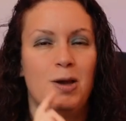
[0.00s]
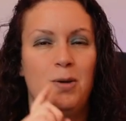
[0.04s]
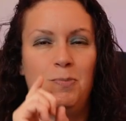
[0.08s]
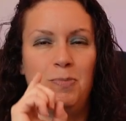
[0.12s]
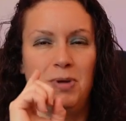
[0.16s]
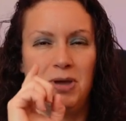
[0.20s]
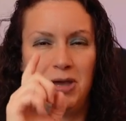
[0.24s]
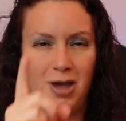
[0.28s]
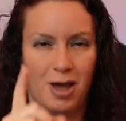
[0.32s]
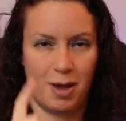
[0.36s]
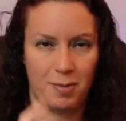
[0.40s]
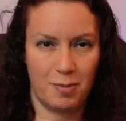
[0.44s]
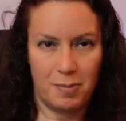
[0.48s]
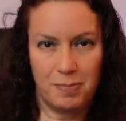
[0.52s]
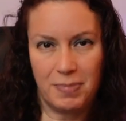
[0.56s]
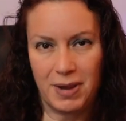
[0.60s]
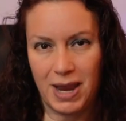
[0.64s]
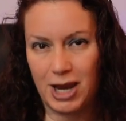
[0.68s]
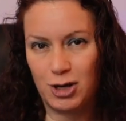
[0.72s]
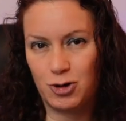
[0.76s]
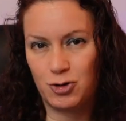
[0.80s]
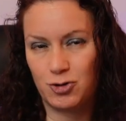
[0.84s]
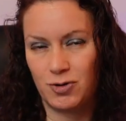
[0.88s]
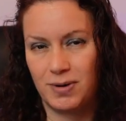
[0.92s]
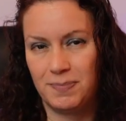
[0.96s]
Become a
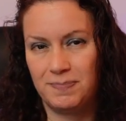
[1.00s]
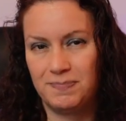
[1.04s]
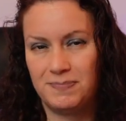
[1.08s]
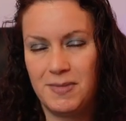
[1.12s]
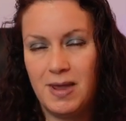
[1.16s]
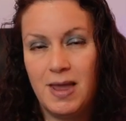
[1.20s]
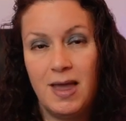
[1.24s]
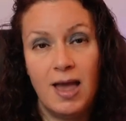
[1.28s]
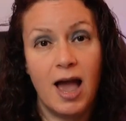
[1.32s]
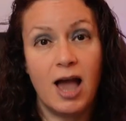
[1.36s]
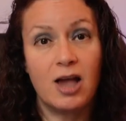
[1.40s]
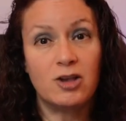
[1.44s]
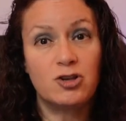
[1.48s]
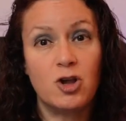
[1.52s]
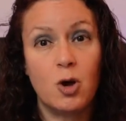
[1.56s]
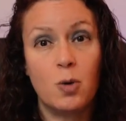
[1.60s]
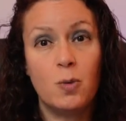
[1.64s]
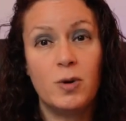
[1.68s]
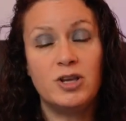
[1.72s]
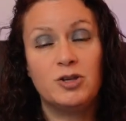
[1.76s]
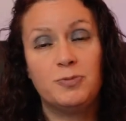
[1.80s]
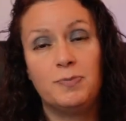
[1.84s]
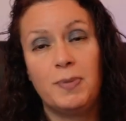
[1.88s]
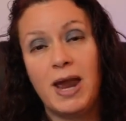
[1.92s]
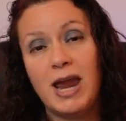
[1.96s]
patron. As
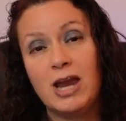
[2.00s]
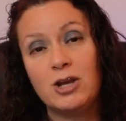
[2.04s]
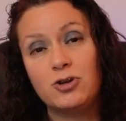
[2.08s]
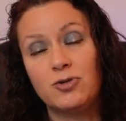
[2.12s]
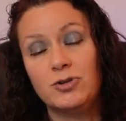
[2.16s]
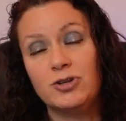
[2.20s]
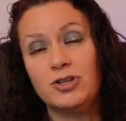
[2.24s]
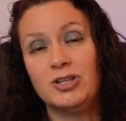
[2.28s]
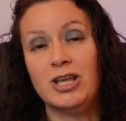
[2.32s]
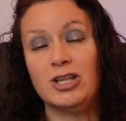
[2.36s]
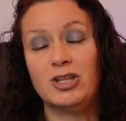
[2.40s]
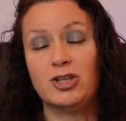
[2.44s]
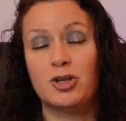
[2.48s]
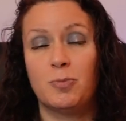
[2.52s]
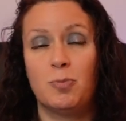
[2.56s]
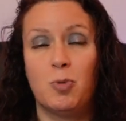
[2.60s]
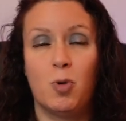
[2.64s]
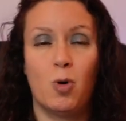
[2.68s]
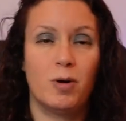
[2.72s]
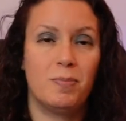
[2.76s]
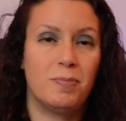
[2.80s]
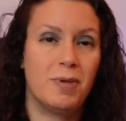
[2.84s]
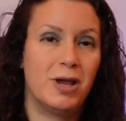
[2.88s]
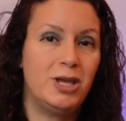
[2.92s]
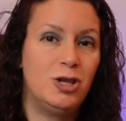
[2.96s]
always, patrons that
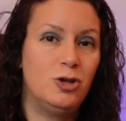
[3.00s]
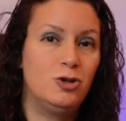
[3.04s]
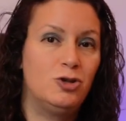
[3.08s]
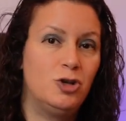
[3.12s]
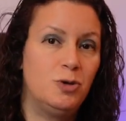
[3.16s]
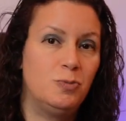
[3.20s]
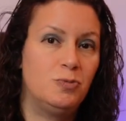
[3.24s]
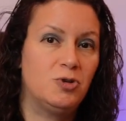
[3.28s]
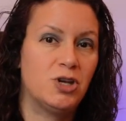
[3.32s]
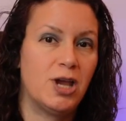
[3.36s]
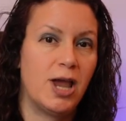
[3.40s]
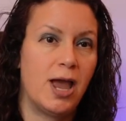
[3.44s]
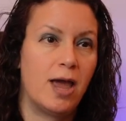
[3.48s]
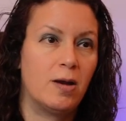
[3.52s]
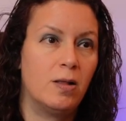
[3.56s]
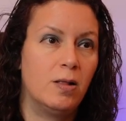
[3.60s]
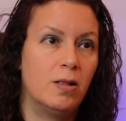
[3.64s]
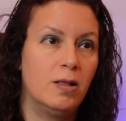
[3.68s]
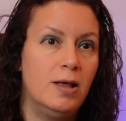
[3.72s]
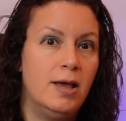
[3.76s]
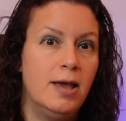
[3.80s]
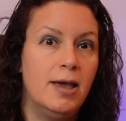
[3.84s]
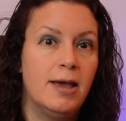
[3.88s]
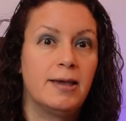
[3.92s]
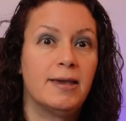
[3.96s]
support my YouTube
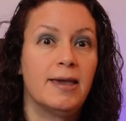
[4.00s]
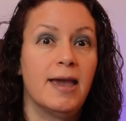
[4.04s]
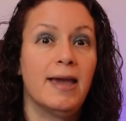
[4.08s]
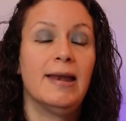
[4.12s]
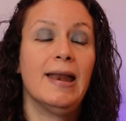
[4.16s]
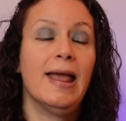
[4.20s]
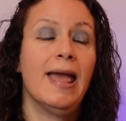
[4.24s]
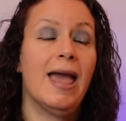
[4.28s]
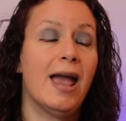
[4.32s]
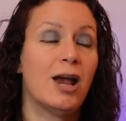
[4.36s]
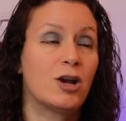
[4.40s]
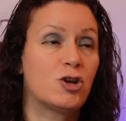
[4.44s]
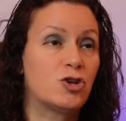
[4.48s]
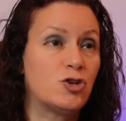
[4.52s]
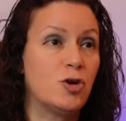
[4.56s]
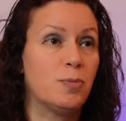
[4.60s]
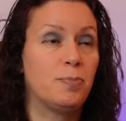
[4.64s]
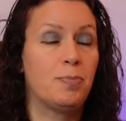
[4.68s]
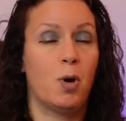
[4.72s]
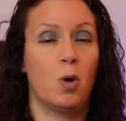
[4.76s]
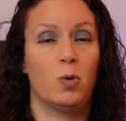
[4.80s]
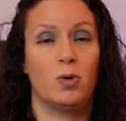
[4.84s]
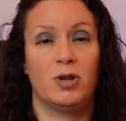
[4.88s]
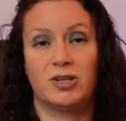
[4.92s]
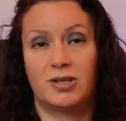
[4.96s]
channel get extra
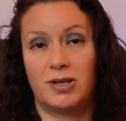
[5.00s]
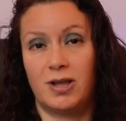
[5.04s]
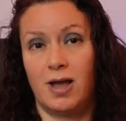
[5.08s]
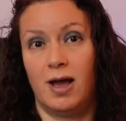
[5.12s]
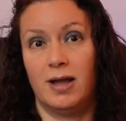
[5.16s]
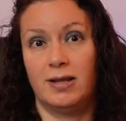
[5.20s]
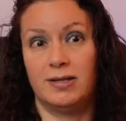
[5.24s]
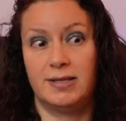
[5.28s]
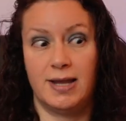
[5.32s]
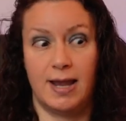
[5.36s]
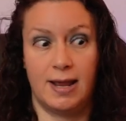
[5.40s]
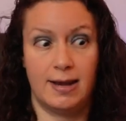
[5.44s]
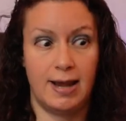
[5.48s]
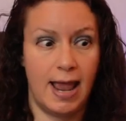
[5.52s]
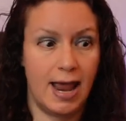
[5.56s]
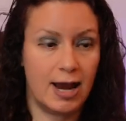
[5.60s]
bonus content,